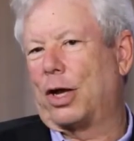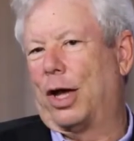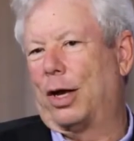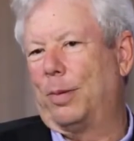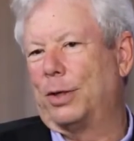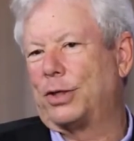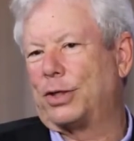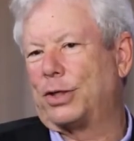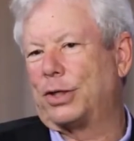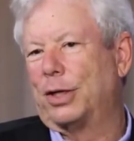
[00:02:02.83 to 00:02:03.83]

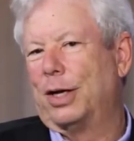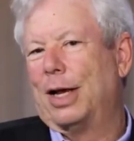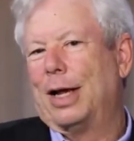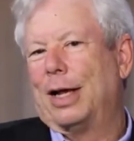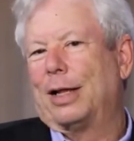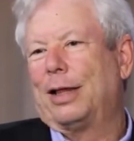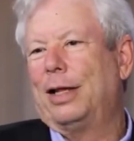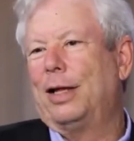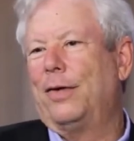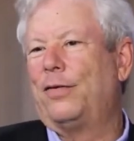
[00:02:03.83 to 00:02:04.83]
economists
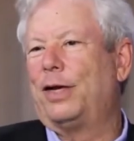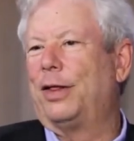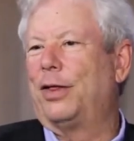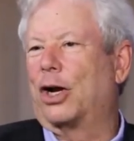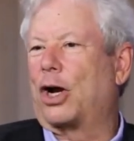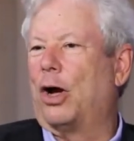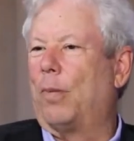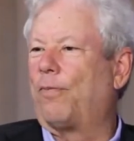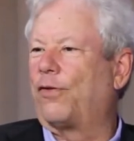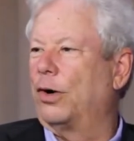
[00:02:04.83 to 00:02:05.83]
lived in the
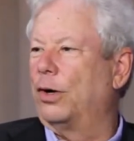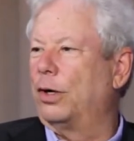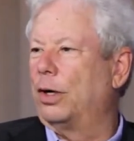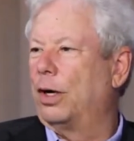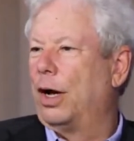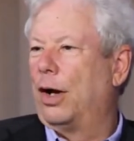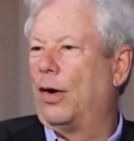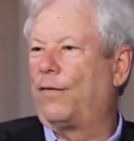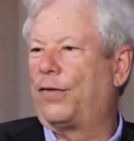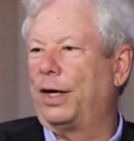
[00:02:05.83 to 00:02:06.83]
comfort
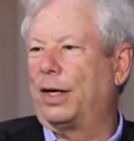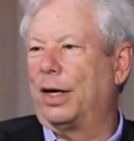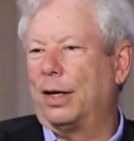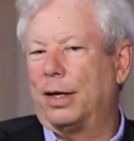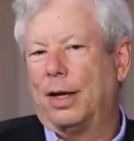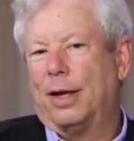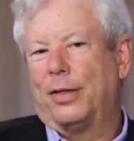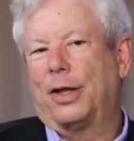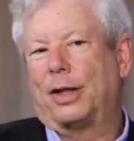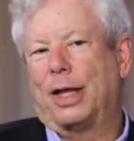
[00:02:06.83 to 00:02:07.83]
of thinking
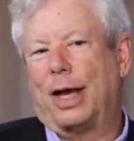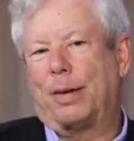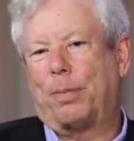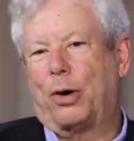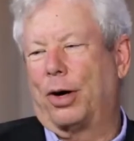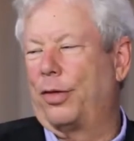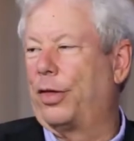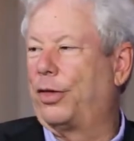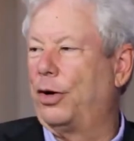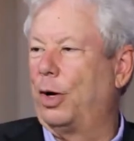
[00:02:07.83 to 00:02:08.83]
that that part of
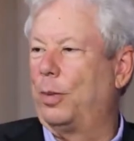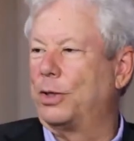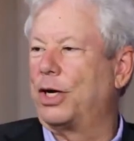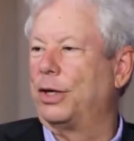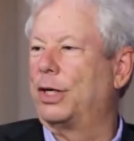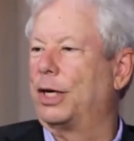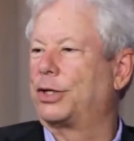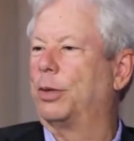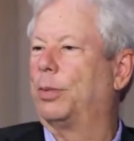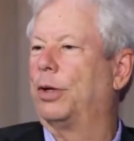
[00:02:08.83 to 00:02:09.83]
the theory was
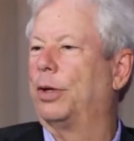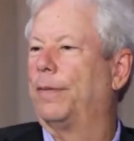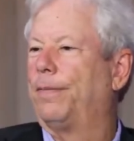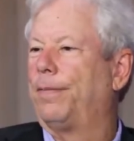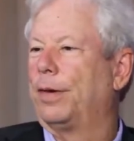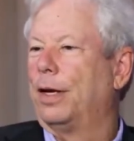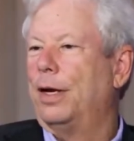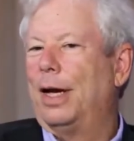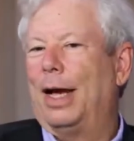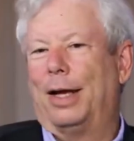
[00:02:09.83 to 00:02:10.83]
untestable.
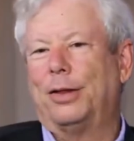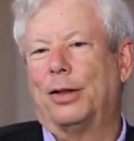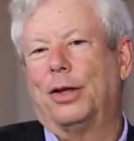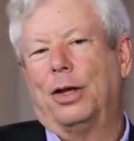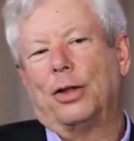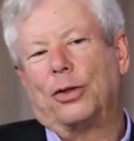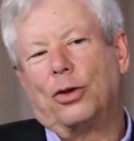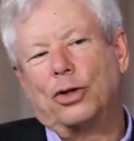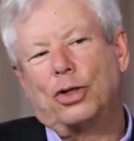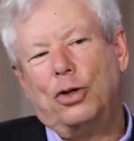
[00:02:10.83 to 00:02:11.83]
And
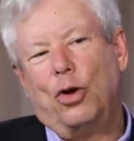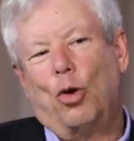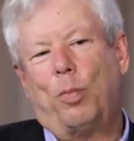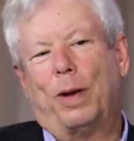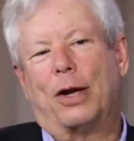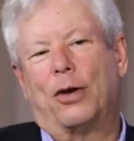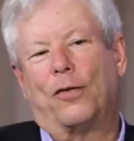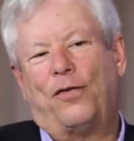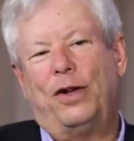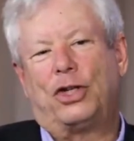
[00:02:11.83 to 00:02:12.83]
there's no better
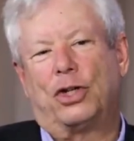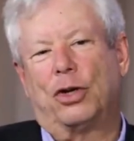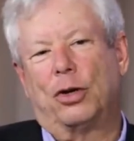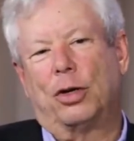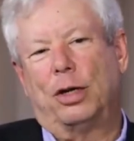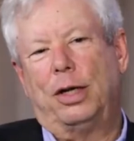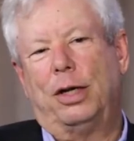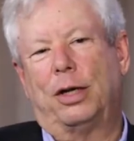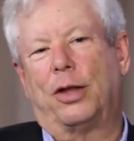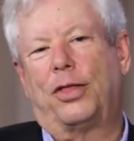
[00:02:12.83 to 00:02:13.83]
feature
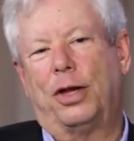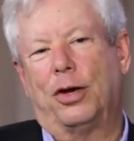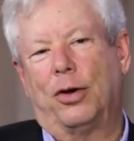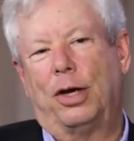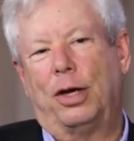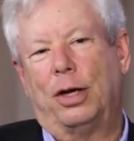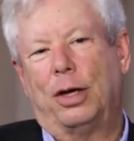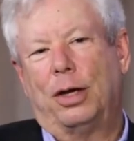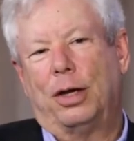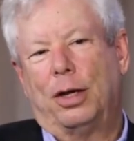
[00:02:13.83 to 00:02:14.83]
in a theory
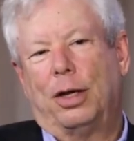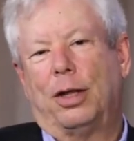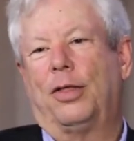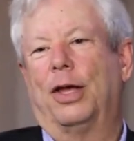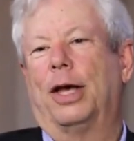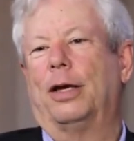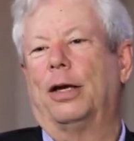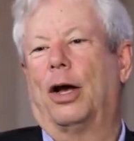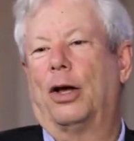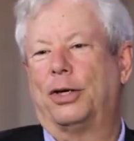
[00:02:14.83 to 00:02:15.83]

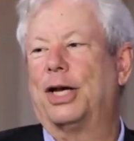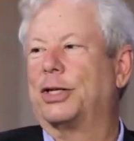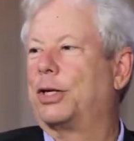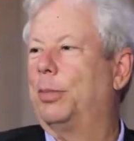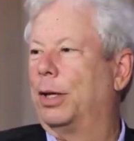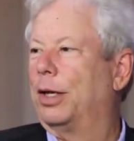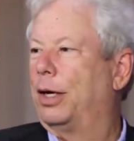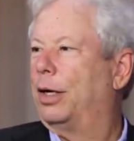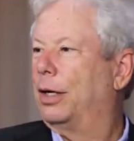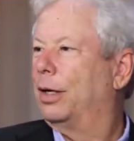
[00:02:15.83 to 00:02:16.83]
than
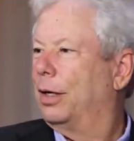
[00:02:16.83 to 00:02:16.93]
untestability,